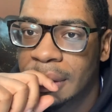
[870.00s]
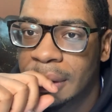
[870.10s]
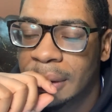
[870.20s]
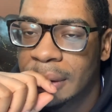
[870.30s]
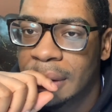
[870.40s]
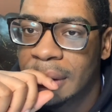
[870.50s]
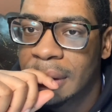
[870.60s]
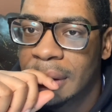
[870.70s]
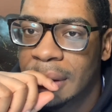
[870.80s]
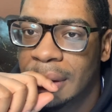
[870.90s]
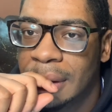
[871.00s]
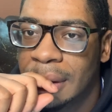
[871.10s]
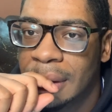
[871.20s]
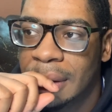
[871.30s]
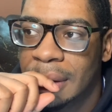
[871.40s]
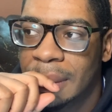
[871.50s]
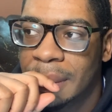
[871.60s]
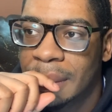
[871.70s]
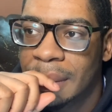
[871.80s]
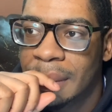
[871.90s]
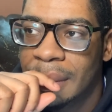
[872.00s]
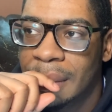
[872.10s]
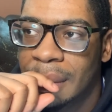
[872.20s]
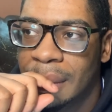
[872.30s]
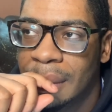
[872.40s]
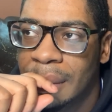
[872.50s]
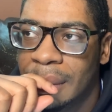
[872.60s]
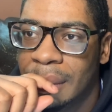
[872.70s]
(silence)